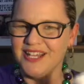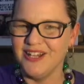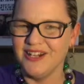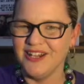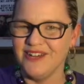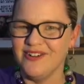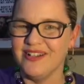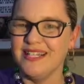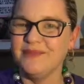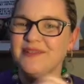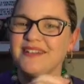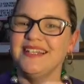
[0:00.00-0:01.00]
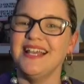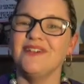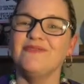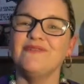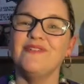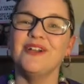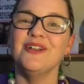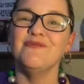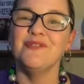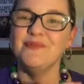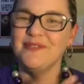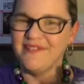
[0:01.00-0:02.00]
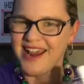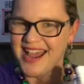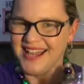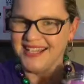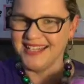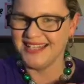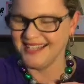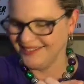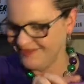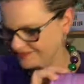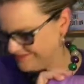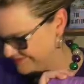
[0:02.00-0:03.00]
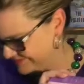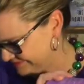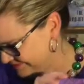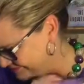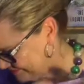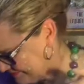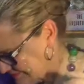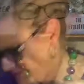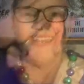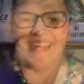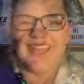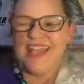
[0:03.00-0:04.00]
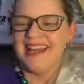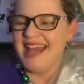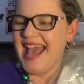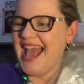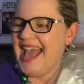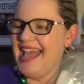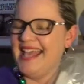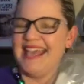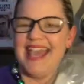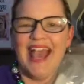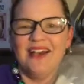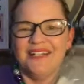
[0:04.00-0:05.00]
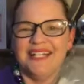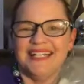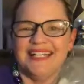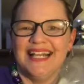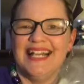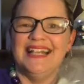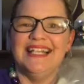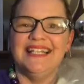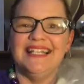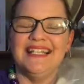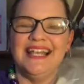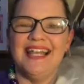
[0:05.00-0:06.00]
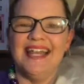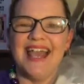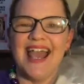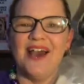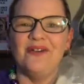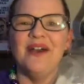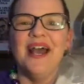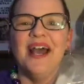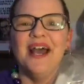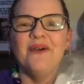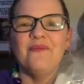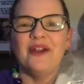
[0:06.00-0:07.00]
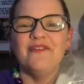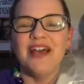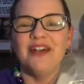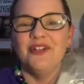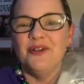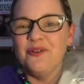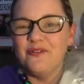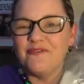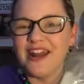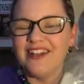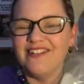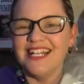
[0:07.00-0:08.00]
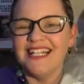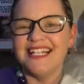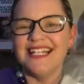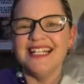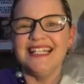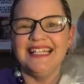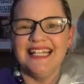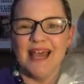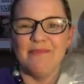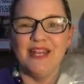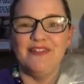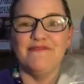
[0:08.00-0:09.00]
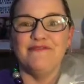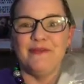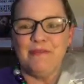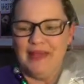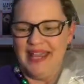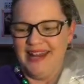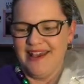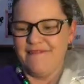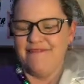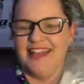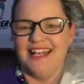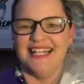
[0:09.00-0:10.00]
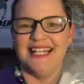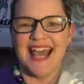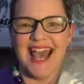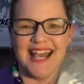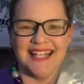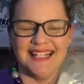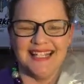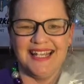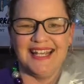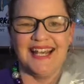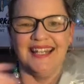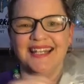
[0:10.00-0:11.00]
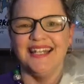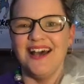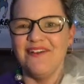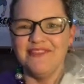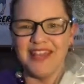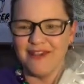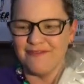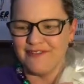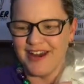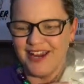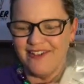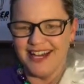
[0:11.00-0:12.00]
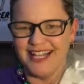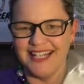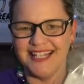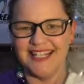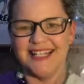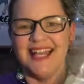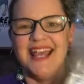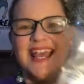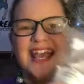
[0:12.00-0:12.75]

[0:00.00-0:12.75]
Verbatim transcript: the Unicorn. Smells like Rock and Ruby Raz. Also going to get a counter clean. This is in our one of our newer fragrances, Lemon Verbena. Fantastic. Love that fragrance.